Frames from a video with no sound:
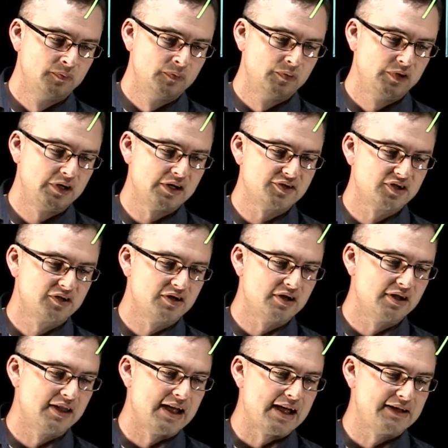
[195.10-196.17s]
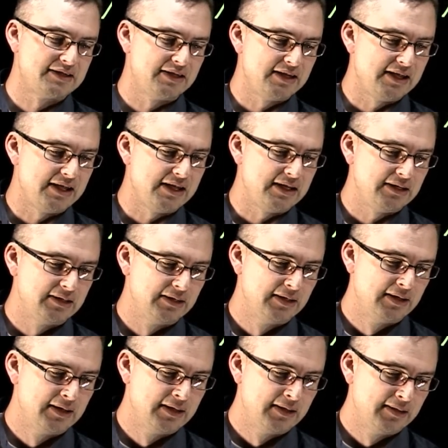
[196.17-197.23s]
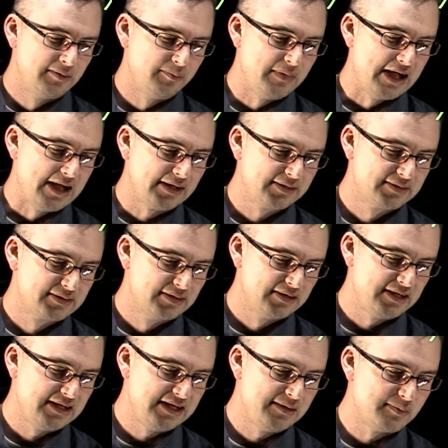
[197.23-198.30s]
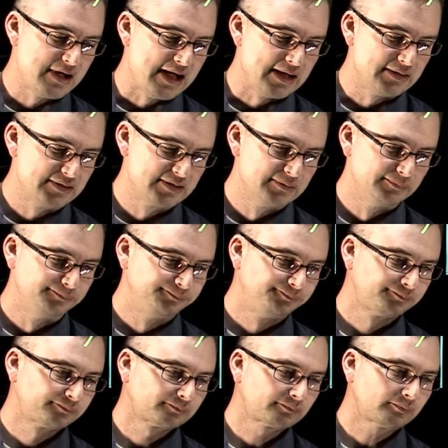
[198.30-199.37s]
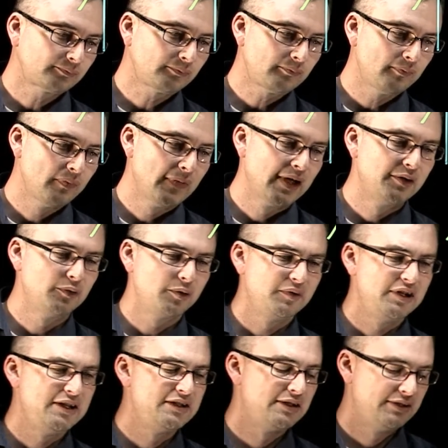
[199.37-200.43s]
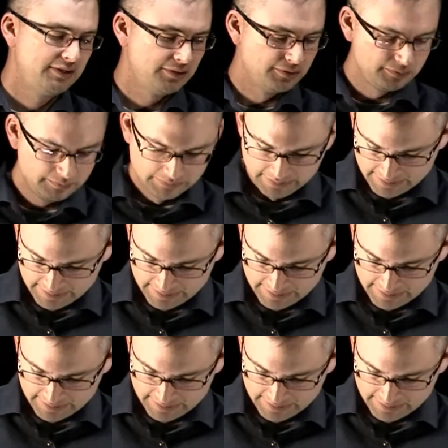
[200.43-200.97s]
You can also call that the max, the Emax. And what we need to do,